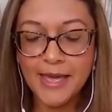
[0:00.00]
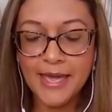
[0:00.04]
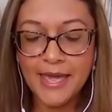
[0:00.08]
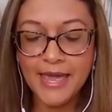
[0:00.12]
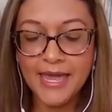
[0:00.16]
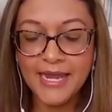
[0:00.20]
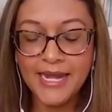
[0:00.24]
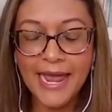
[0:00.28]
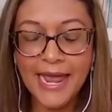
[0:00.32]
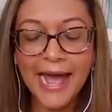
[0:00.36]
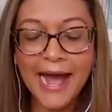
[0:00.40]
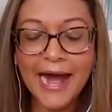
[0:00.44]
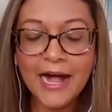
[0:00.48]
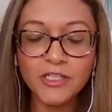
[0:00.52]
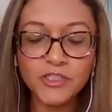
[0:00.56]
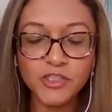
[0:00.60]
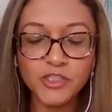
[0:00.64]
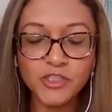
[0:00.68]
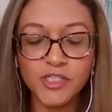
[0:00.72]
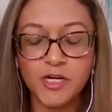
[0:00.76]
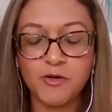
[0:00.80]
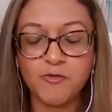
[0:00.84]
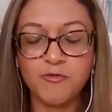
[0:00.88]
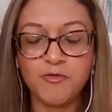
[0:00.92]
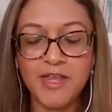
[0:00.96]
an
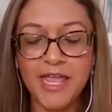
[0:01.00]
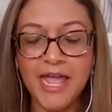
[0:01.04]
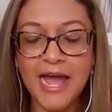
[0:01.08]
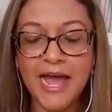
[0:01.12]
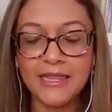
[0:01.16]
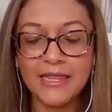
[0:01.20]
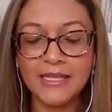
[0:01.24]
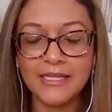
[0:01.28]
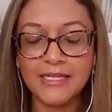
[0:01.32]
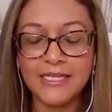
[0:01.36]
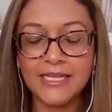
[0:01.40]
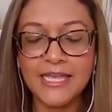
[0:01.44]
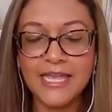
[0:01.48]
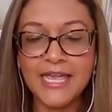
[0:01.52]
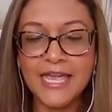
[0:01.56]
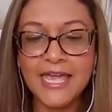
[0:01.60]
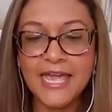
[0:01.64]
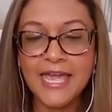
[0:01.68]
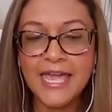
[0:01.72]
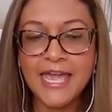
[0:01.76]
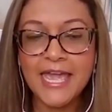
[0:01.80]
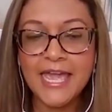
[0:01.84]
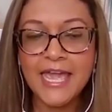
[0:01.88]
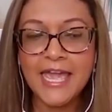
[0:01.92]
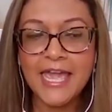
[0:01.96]
alternate reality,
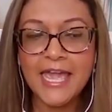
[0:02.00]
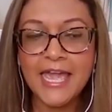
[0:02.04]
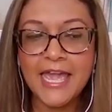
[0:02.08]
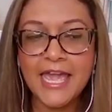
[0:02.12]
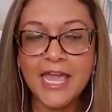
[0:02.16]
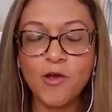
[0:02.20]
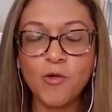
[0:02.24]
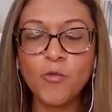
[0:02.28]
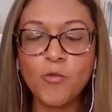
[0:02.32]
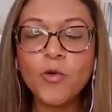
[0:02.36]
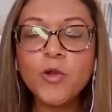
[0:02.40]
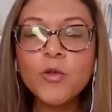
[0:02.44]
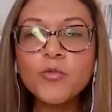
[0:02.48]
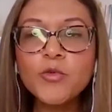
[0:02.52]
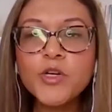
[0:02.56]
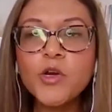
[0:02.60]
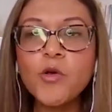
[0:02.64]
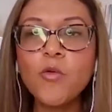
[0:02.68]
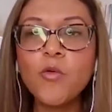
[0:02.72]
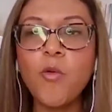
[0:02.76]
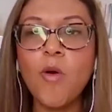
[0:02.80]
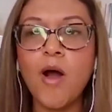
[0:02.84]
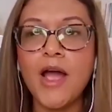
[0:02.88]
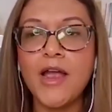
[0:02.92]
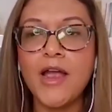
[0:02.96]
it will
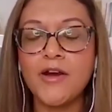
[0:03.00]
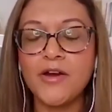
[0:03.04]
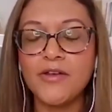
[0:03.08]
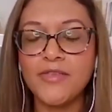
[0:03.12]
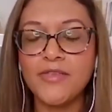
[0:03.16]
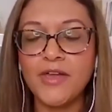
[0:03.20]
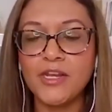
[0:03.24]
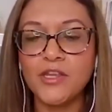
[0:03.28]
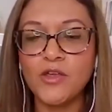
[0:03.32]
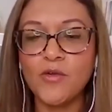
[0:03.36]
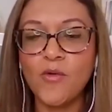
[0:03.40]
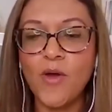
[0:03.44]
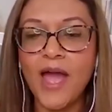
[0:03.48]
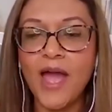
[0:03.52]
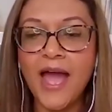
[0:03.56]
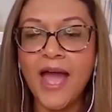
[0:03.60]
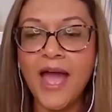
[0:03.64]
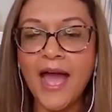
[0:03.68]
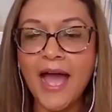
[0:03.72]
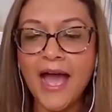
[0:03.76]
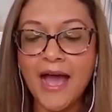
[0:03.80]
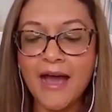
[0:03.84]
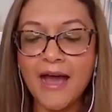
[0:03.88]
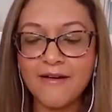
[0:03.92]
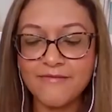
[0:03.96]
require that you
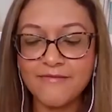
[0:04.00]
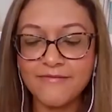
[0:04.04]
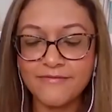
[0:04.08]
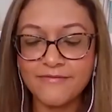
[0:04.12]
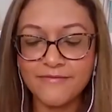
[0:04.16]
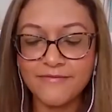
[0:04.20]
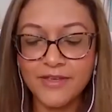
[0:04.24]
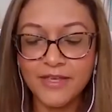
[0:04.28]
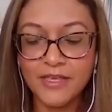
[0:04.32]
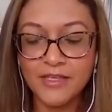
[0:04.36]
have,